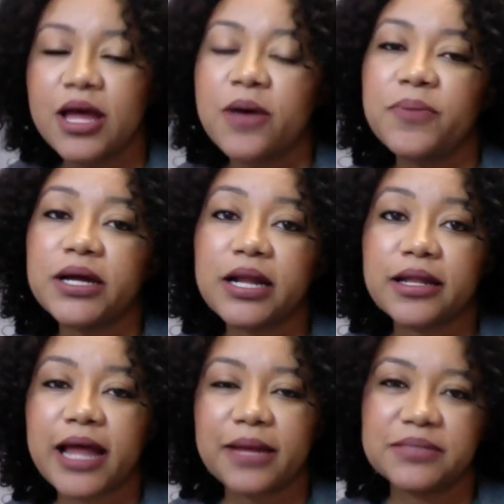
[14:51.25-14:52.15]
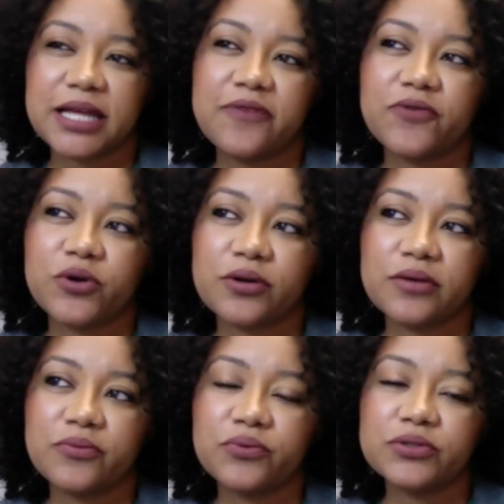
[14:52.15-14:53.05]
But like I'm saying, for
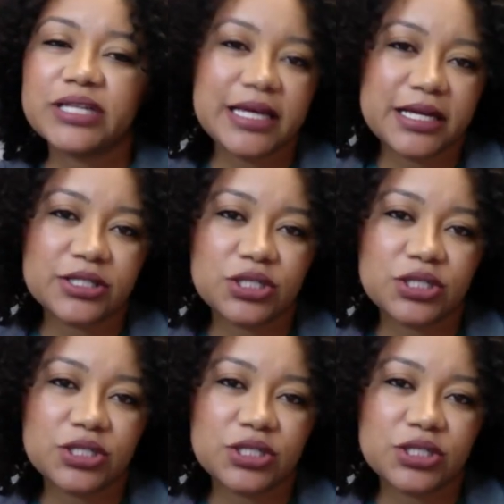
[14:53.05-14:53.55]
routines,